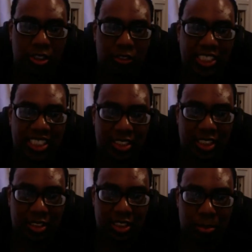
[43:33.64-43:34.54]
have
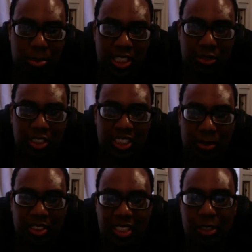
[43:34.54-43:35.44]
any plans for
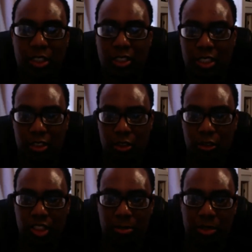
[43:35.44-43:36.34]
summertime, like going
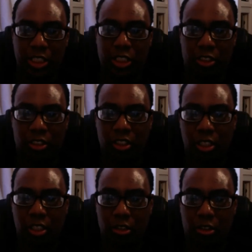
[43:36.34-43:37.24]
to the beach or
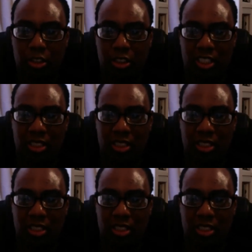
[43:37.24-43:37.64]
going to